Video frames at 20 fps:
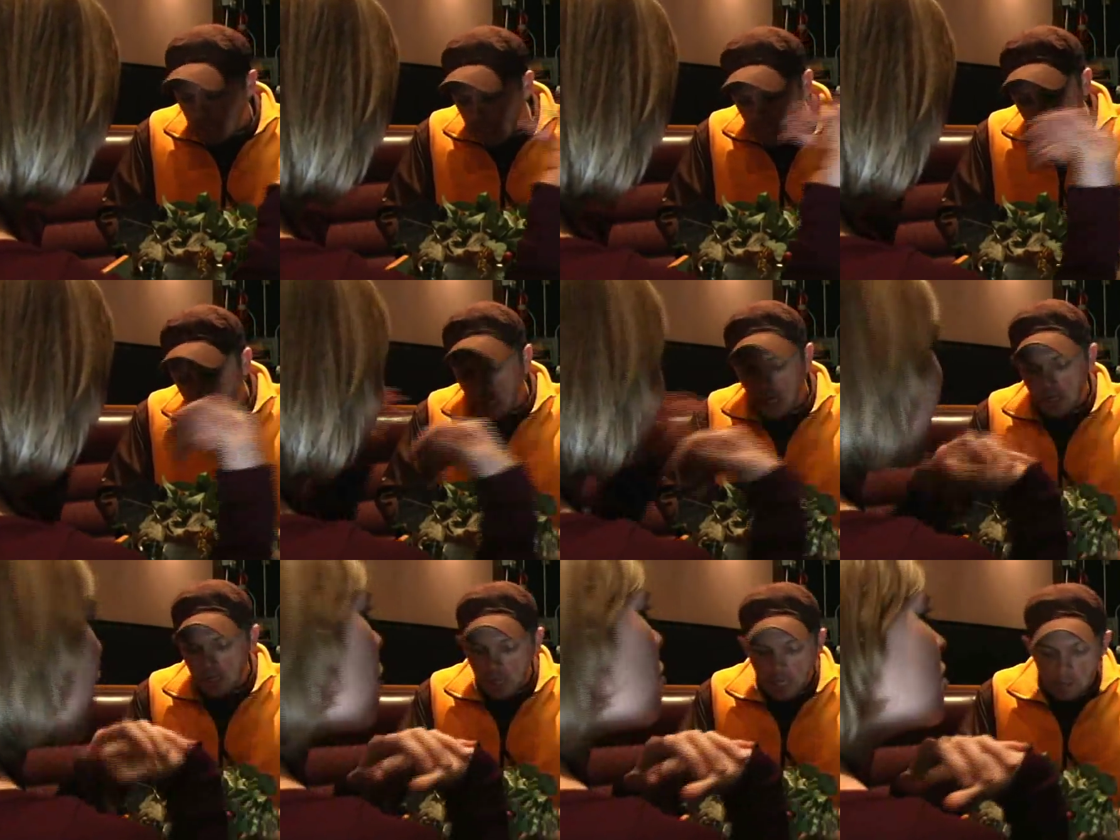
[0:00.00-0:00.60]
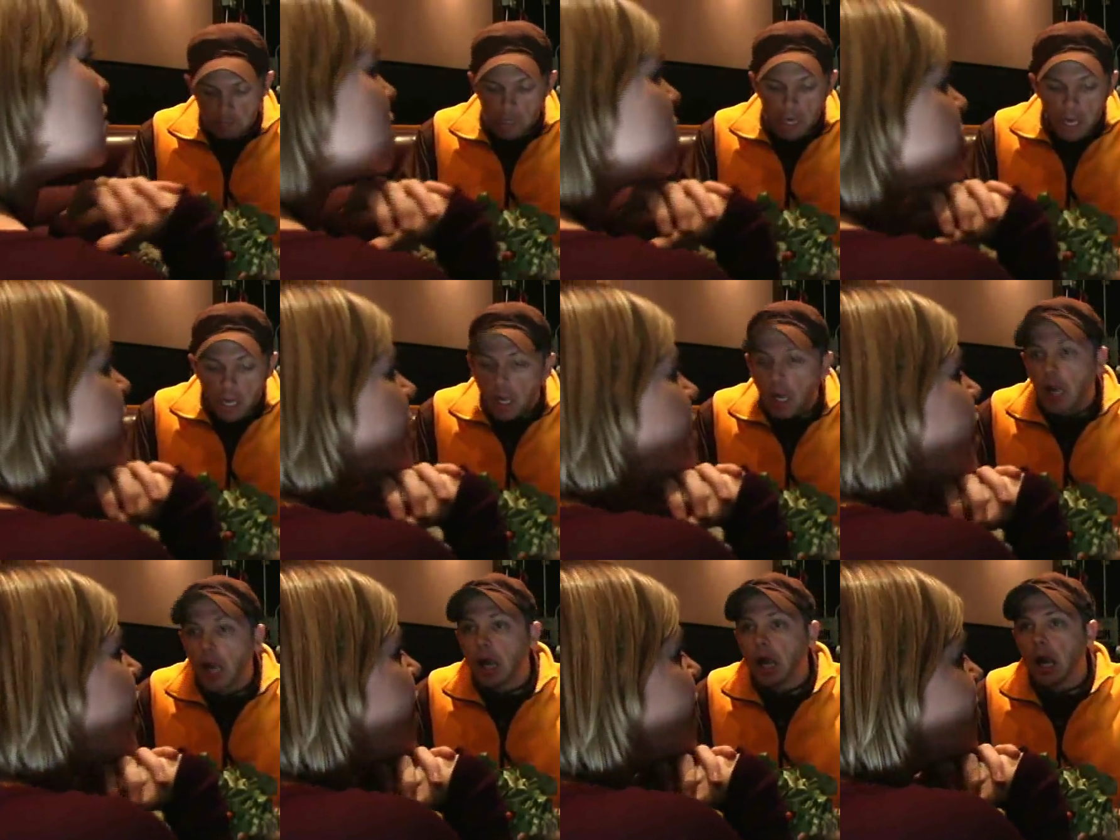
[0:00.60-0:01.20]
I wonder if
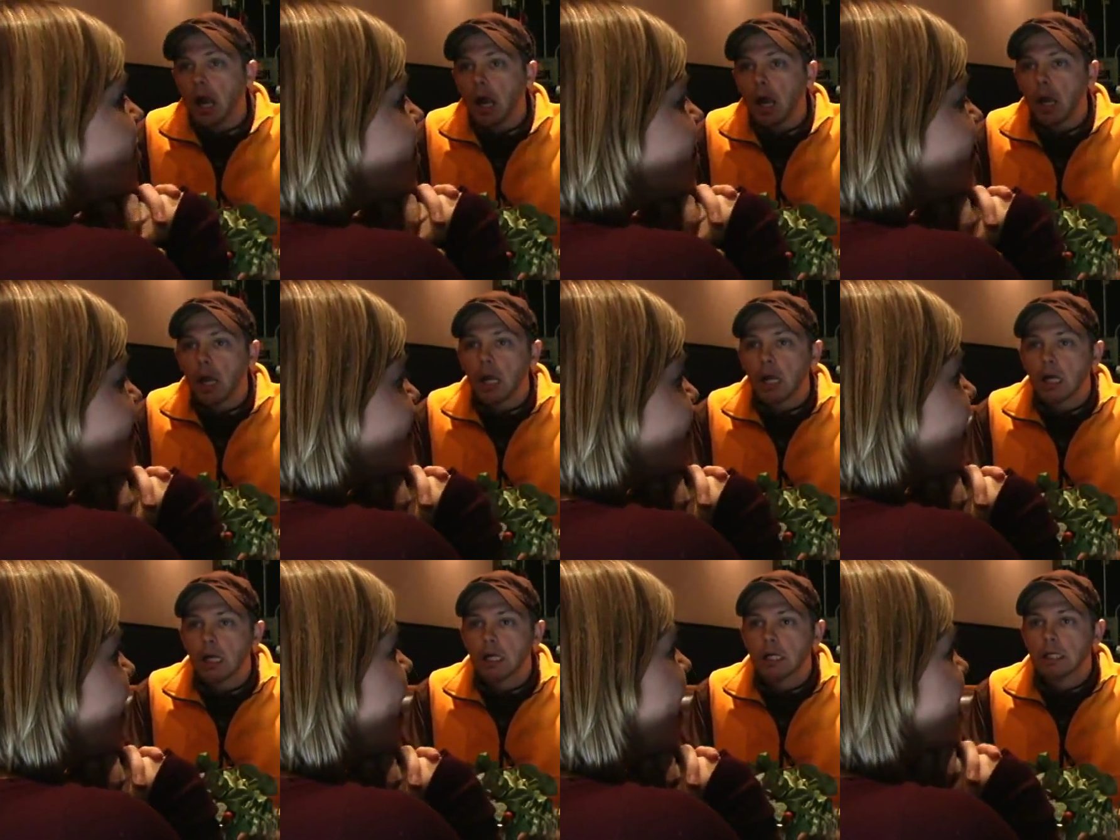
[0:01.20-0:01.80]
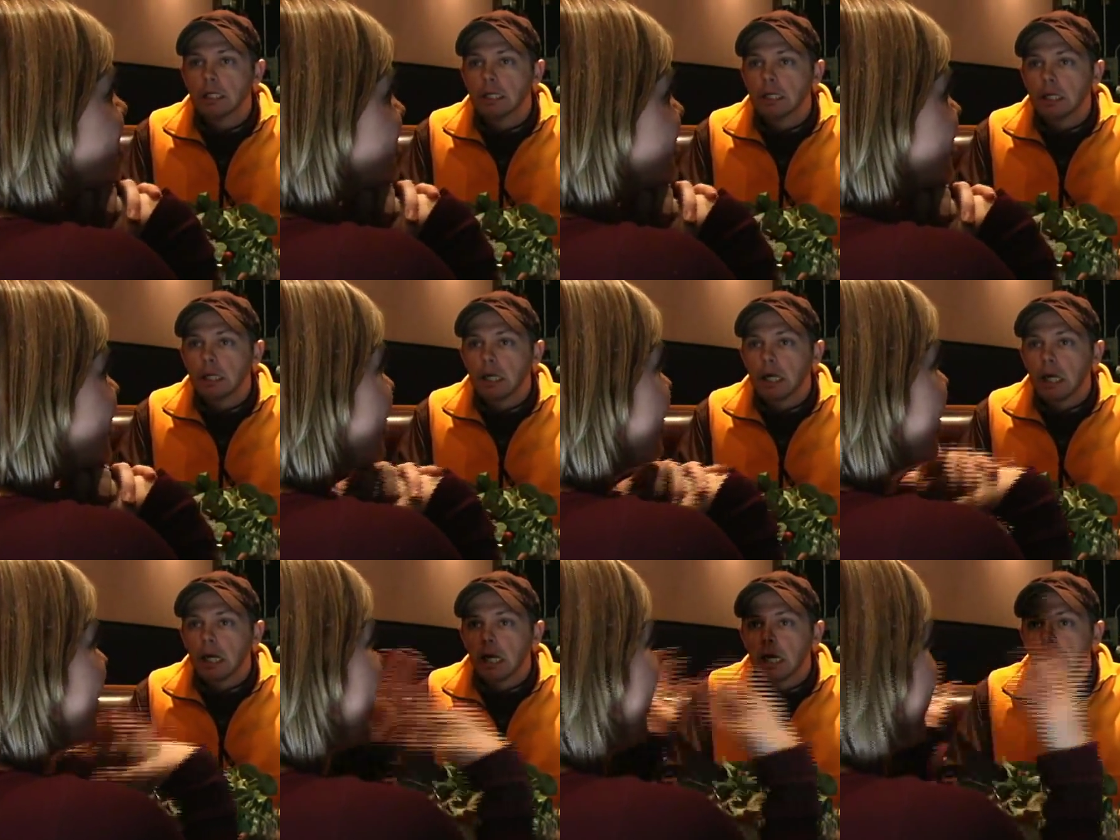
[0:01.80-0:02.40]
they have anything that has
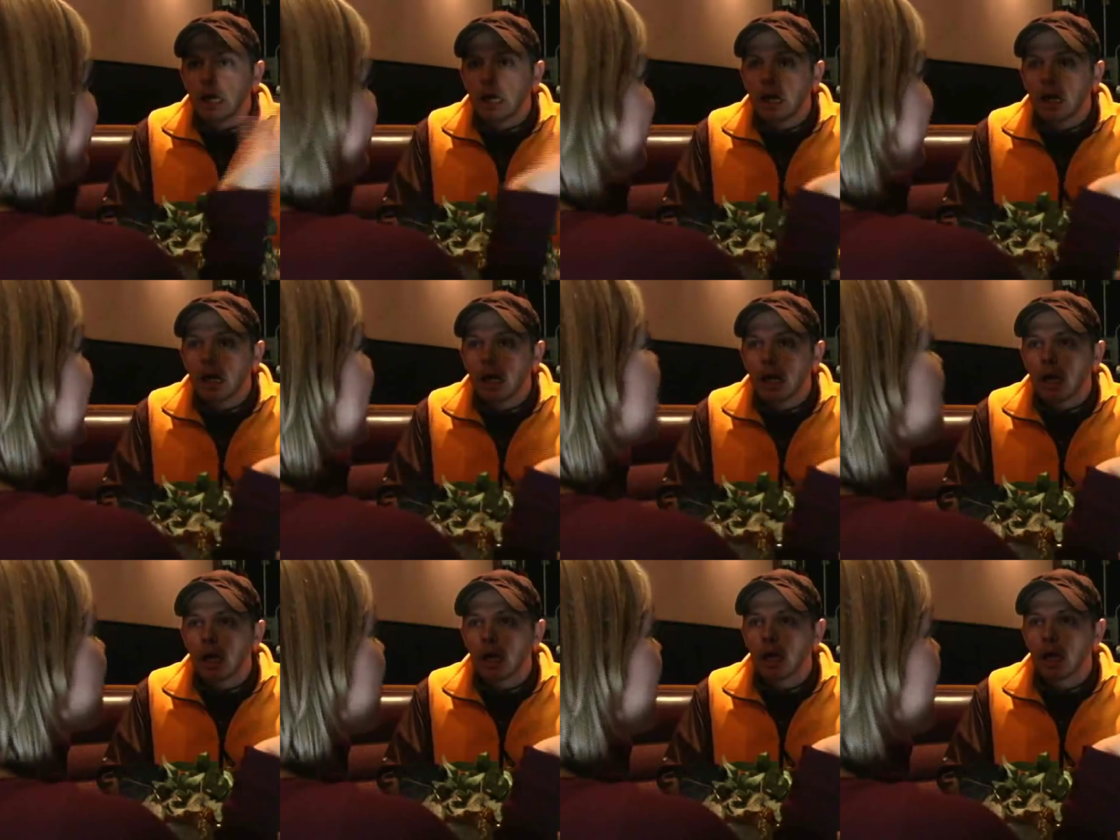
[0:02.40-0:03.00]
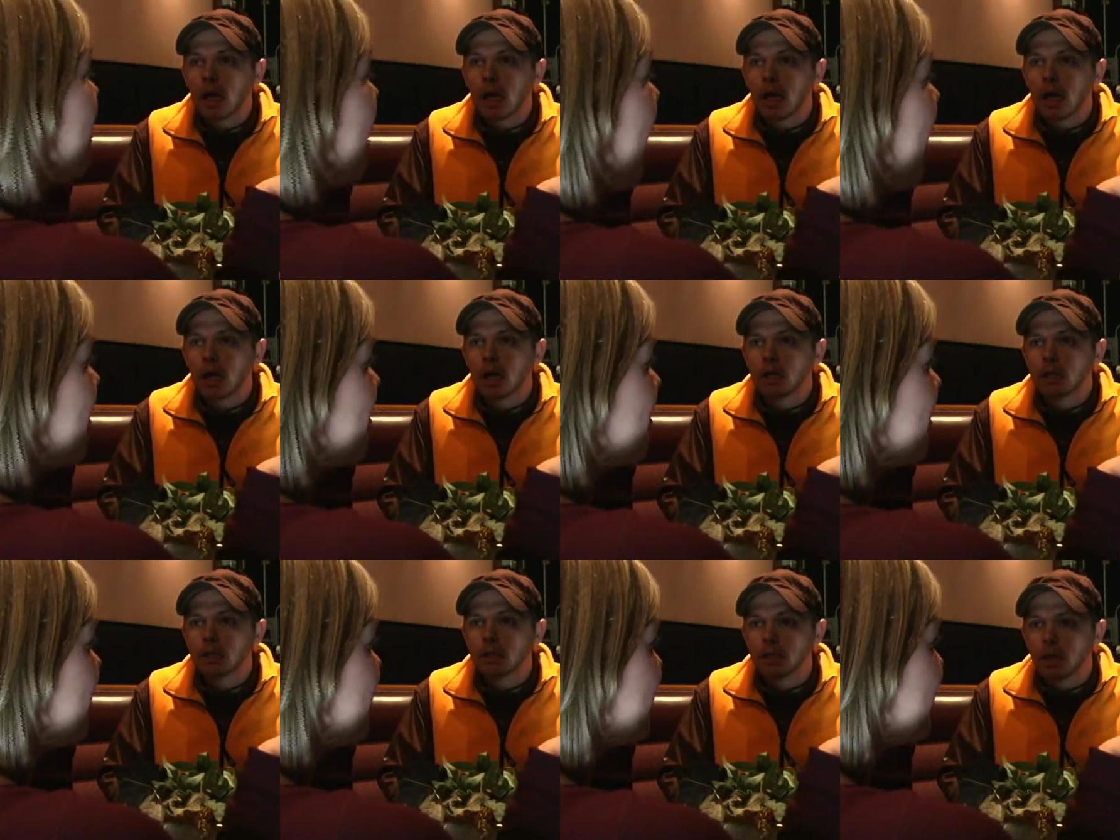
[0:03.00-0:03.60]
like 0
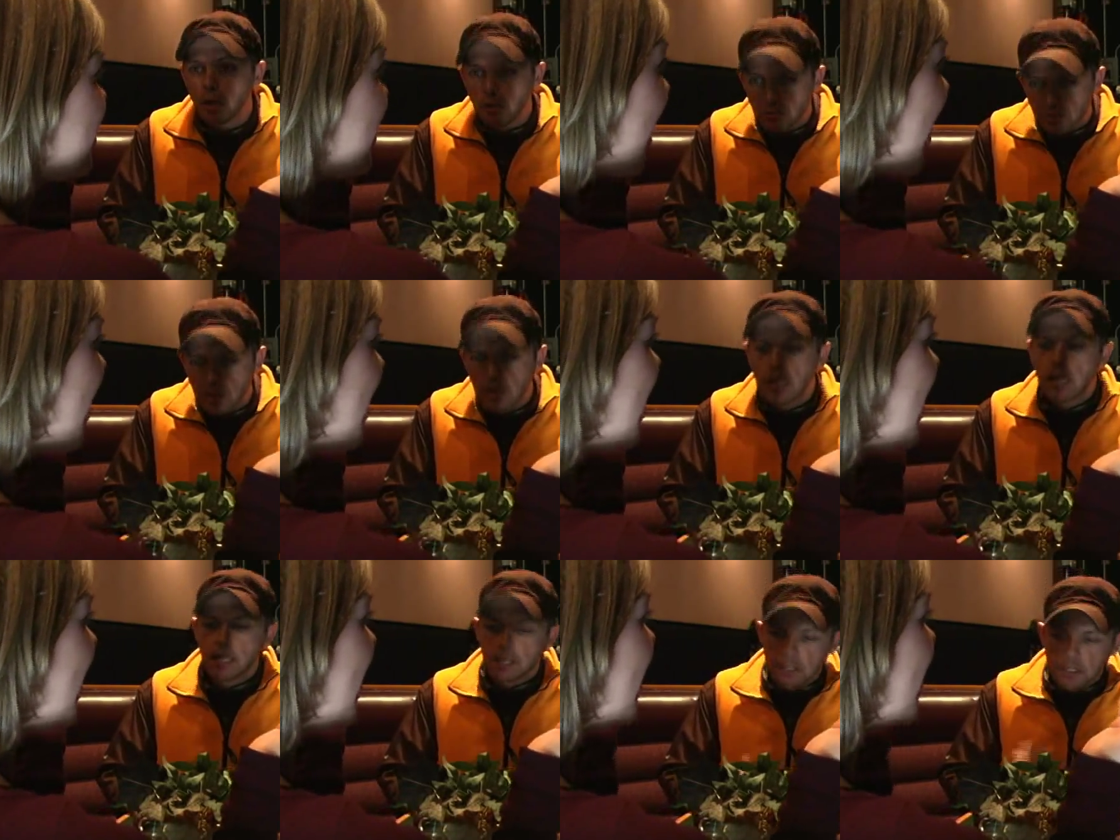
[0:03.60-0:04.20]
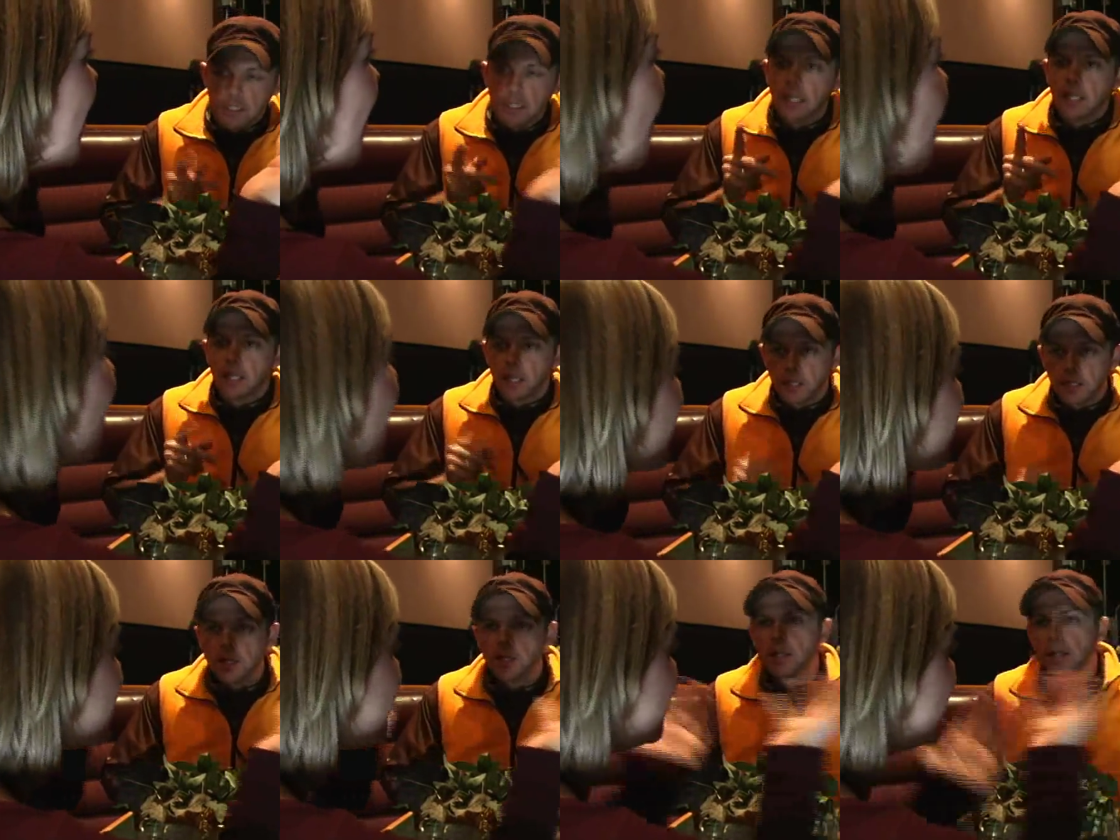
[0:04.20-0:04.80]
calories. Then I could eat it
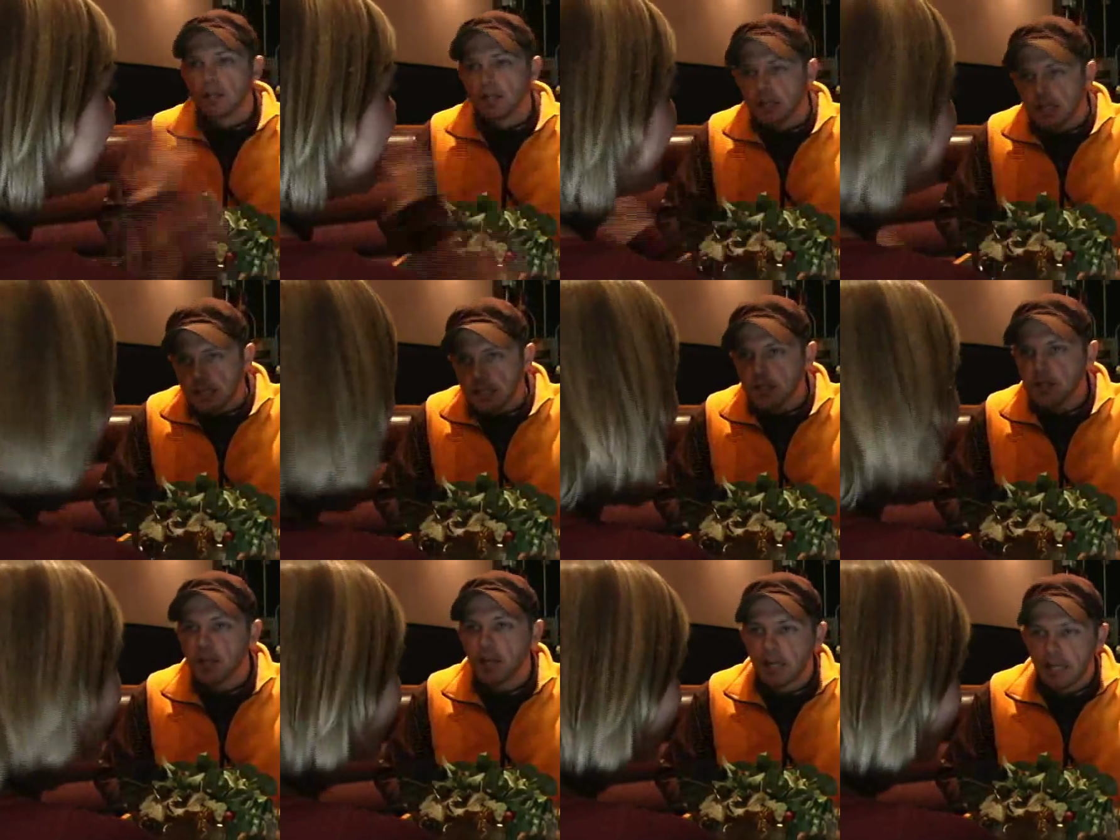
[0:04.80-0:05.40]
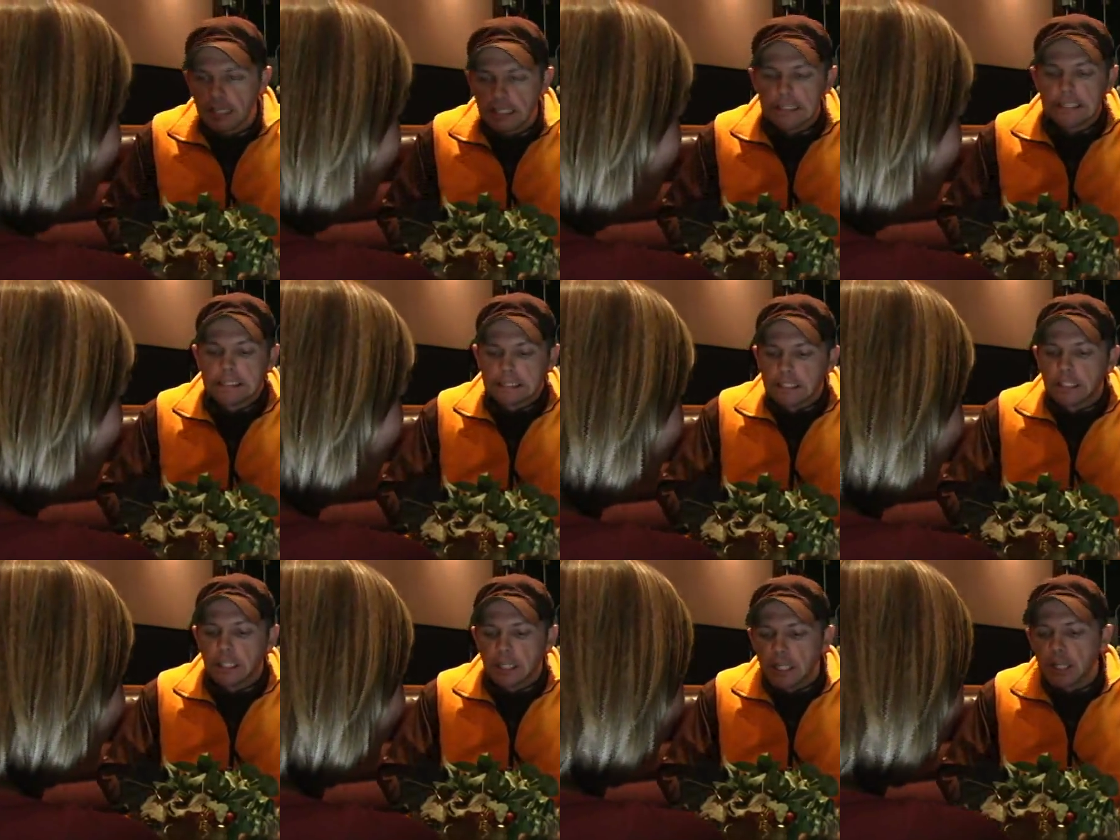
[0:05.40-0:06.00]
all the time whenever I
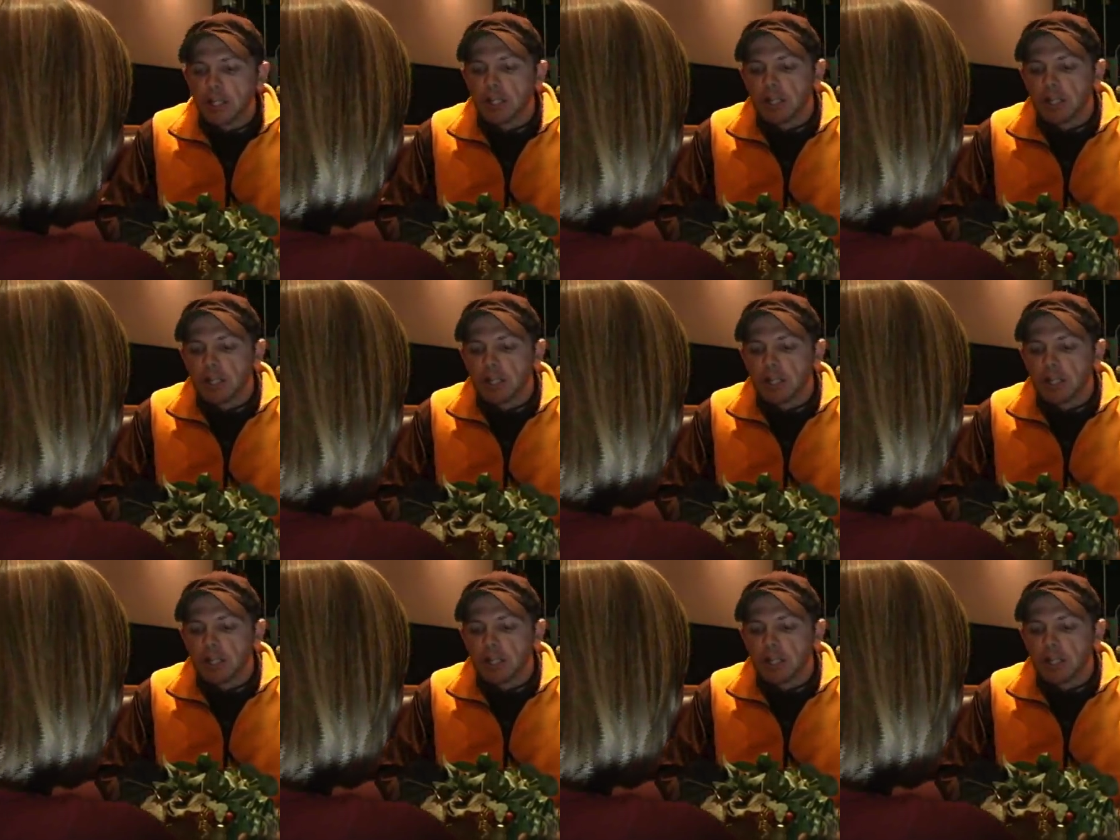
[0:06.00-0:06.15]
wanted. That'd